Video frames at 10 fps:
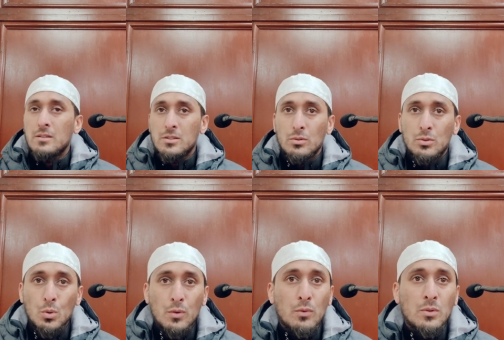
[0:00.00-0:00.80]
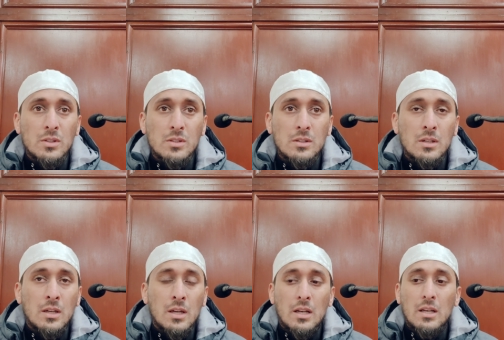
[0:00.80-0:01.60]
So truthfulness
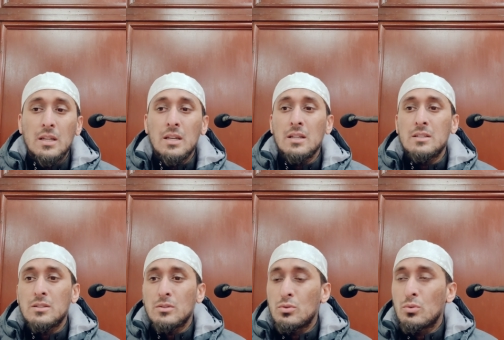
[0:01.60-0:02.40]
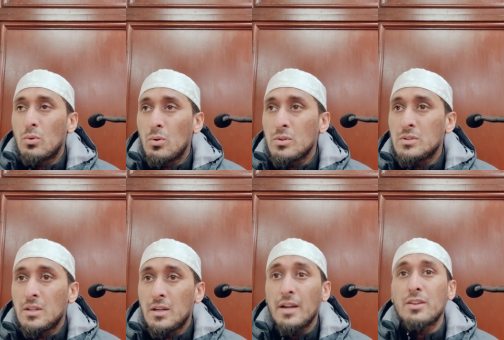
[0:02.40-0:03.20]
leads
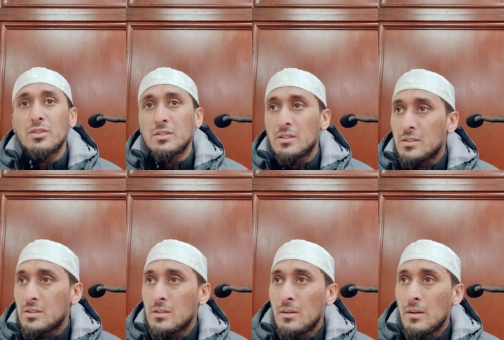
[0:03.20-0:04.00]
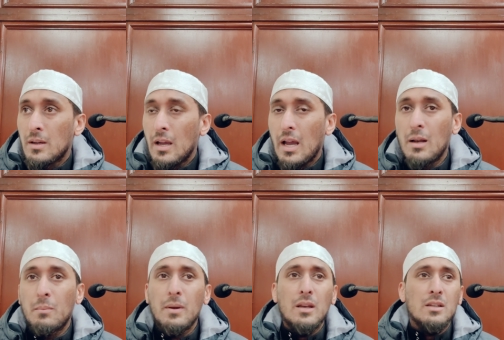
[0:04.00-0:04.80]
towards righteousness.
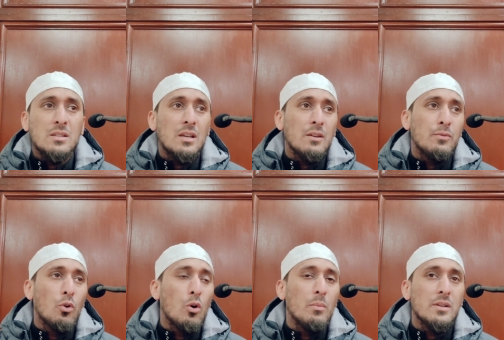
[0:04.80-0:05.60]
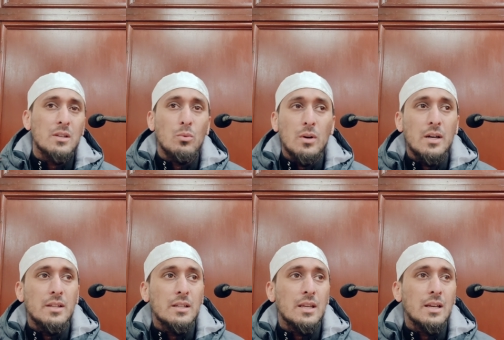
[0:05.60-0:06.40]
Al-bir is a form is a
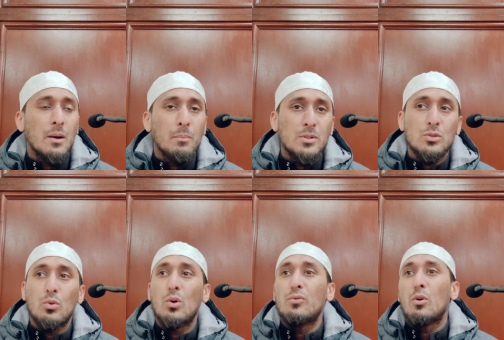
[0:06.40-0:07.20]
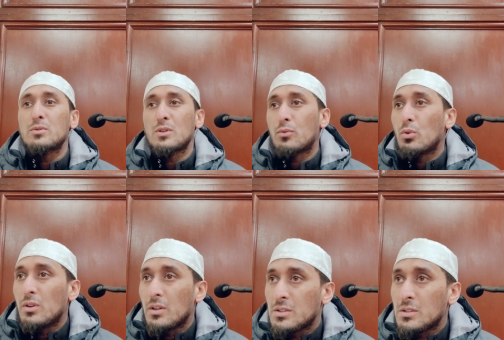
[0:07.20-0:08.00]
word that encompasses all forms of
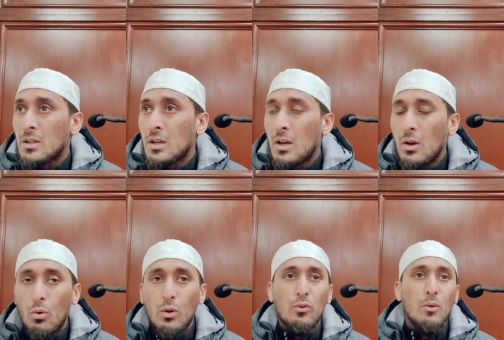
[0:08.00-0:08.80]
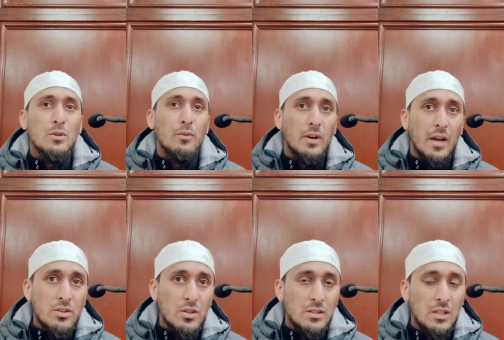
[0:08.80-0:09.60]
goodness, all forms of
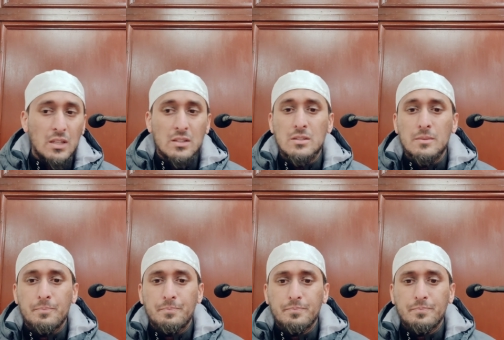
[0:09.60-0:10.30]
righteous deeds.